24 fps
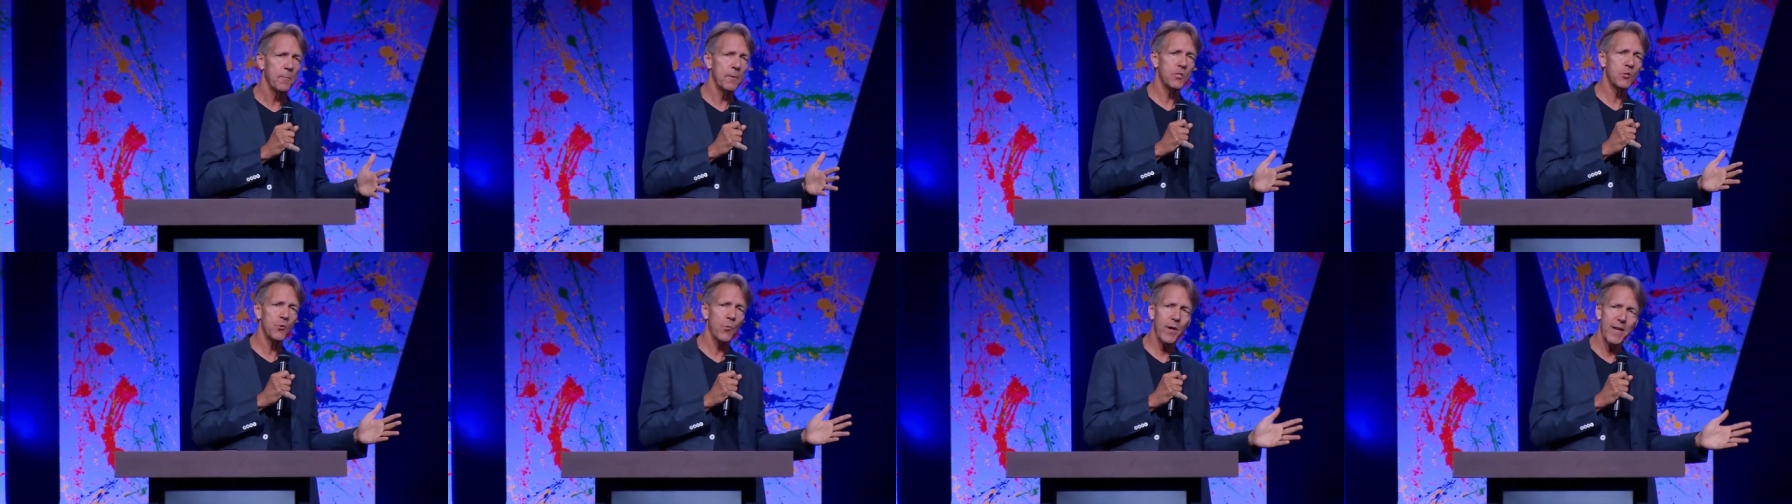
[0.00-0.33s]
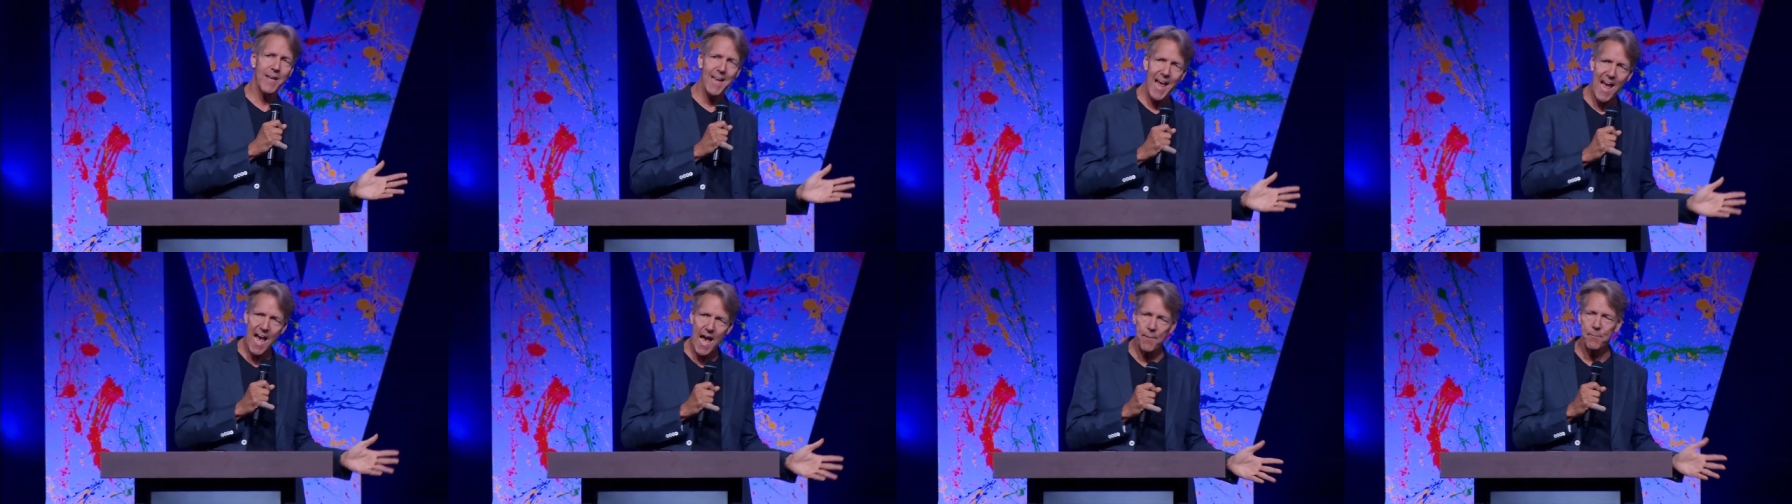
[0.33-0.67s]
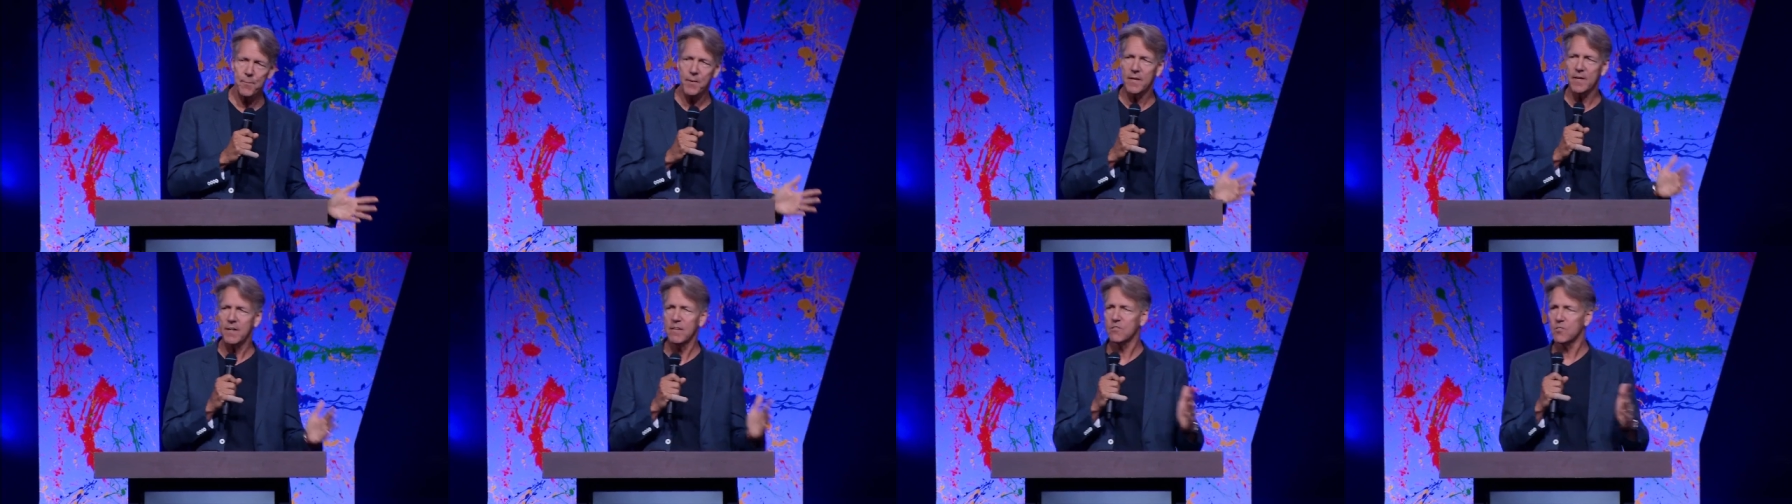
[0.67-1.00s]
between
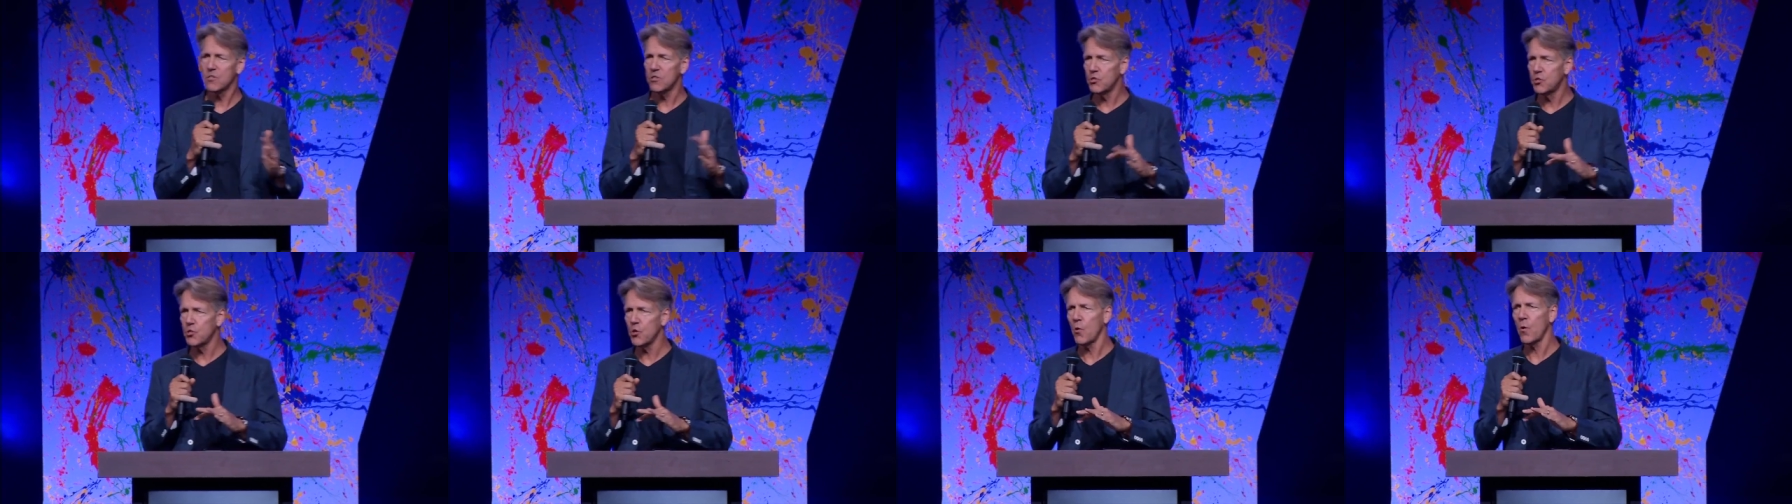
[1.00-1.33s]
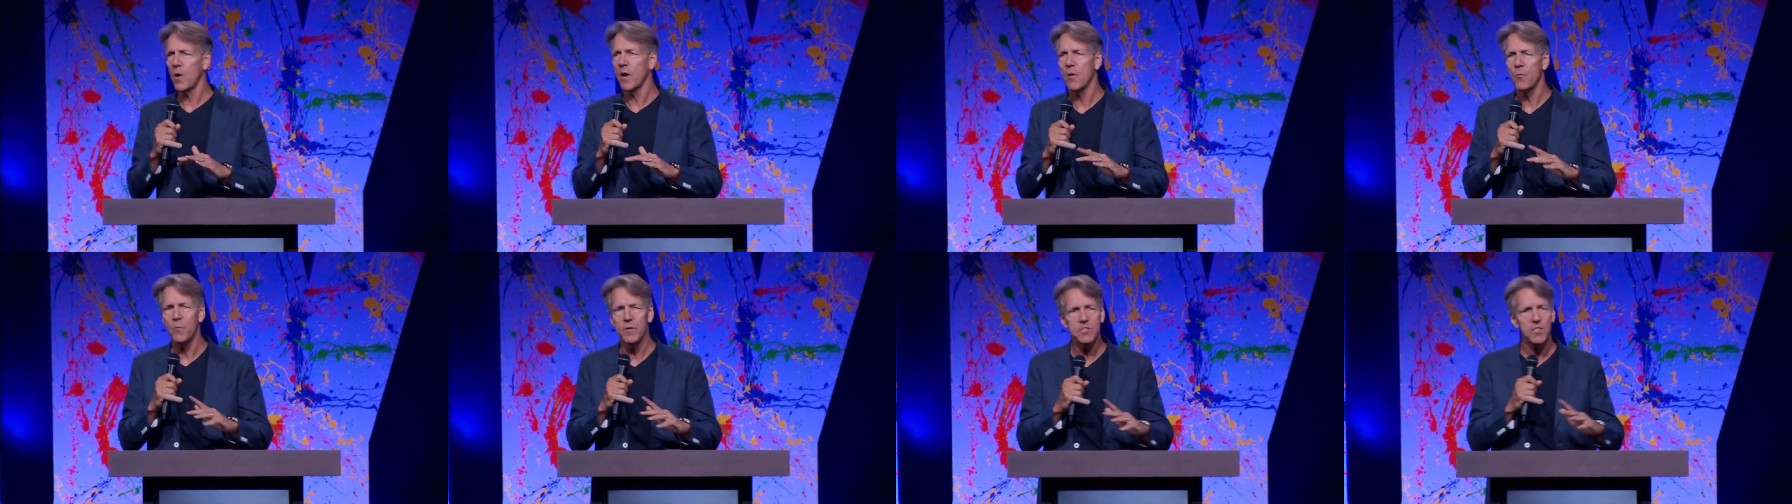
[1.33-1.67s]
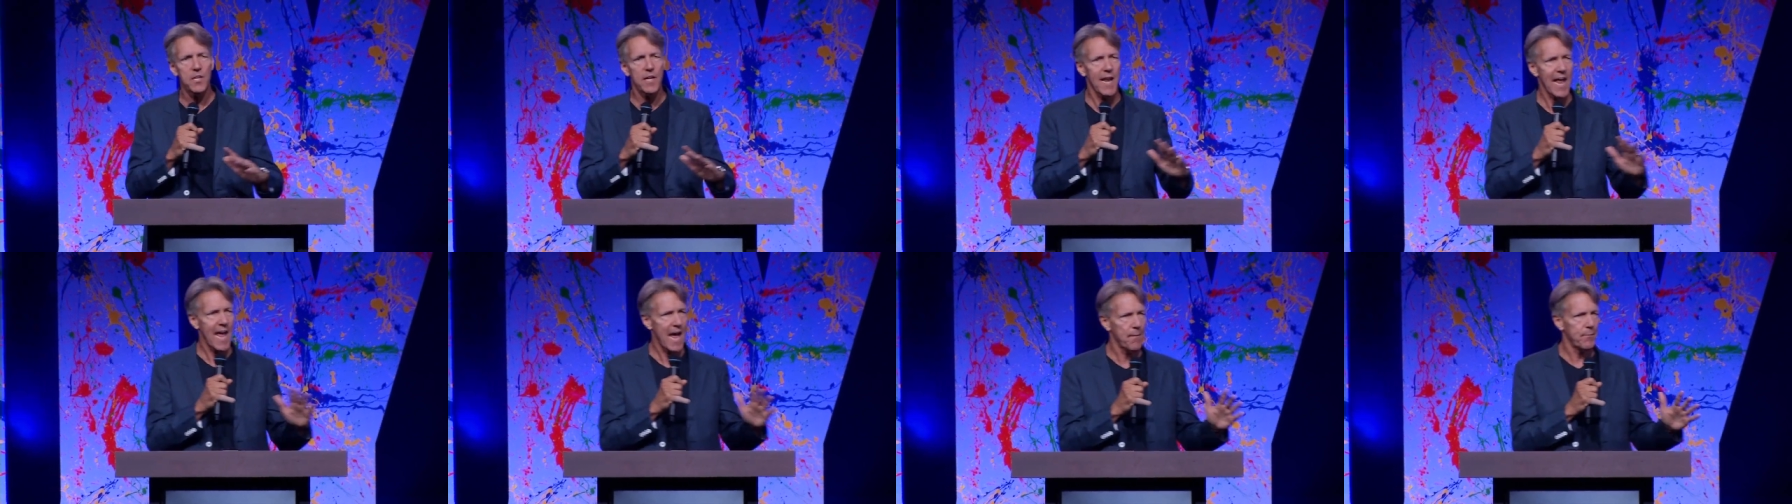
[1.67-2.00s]
happiness and joy. We
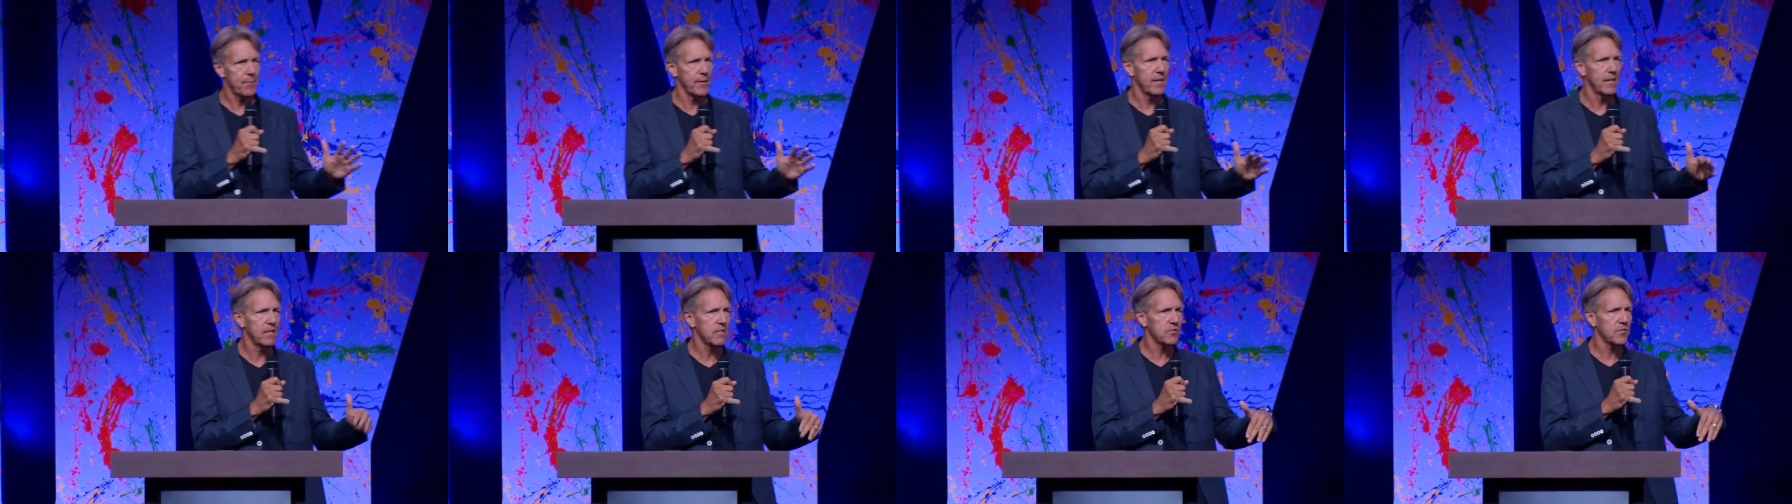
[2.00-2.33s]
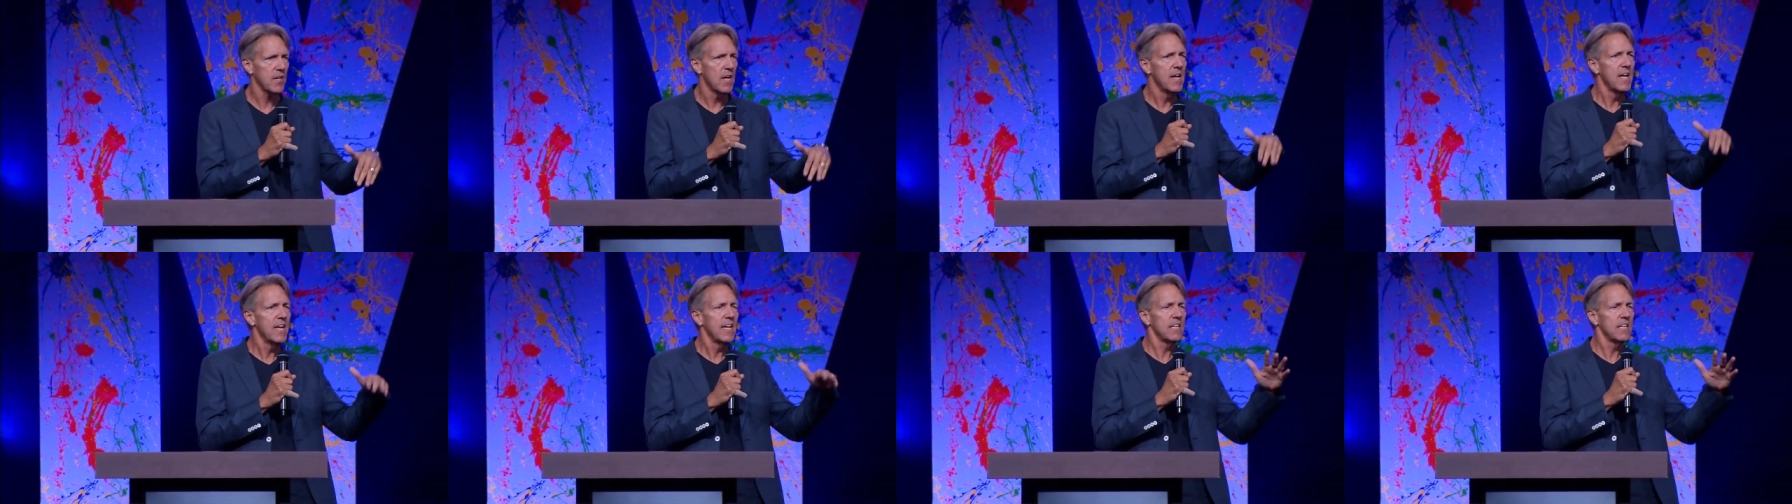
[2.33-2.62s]
said happiness